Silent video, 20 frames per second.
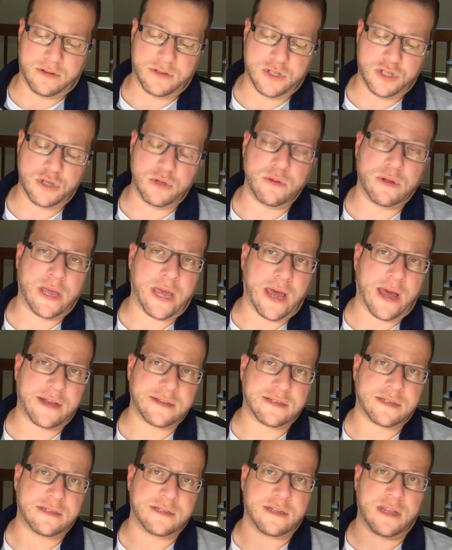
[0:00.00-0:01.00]
2
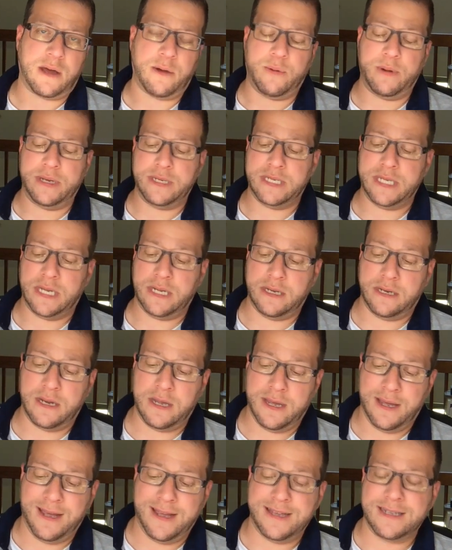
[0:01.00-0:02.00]
casks that we did
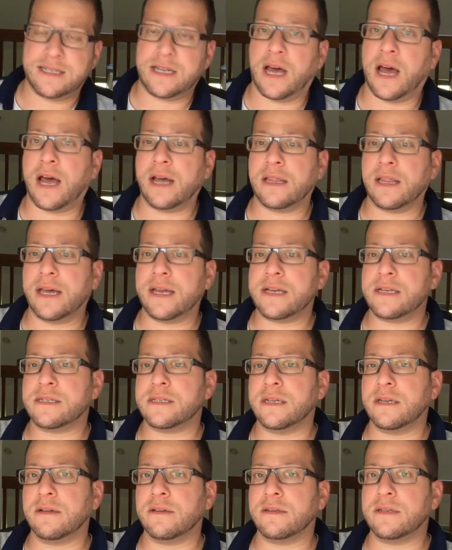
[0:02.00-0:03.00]
to highlight a
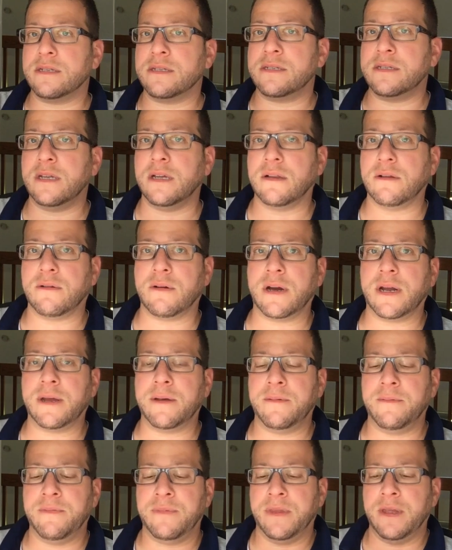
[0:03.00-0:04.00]
single distillery,
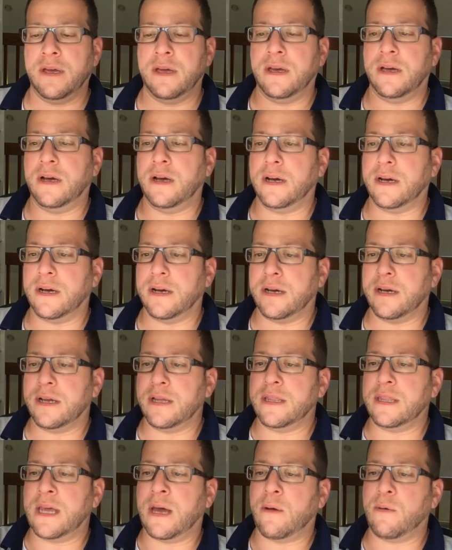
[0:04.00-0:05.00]

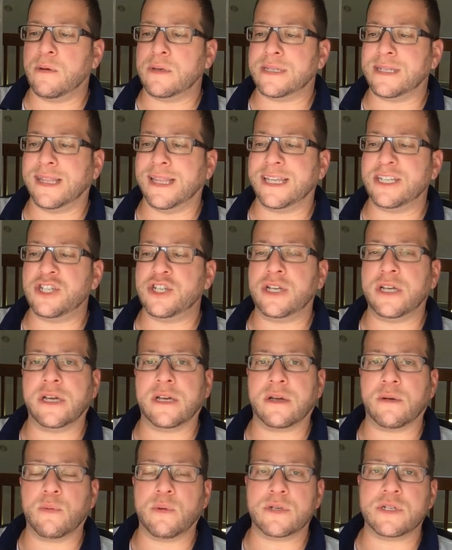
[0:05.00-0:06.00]
that was
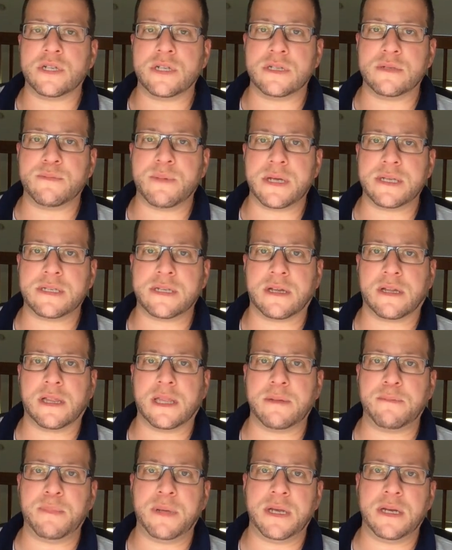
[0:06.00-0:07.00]
Lechig, which is
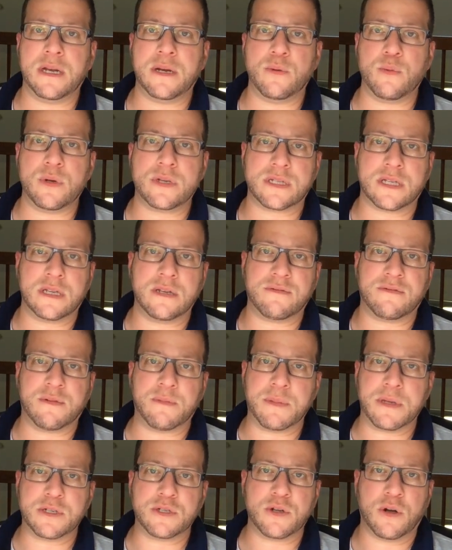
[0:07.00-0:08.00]
basically peated whiskey from
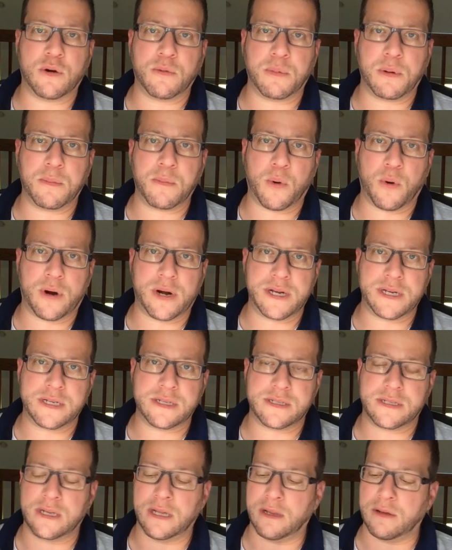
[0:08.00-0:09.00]
the Tobermory
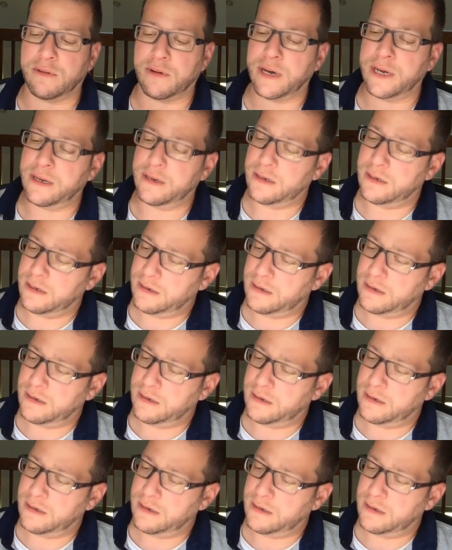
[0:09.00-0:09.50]
distillery.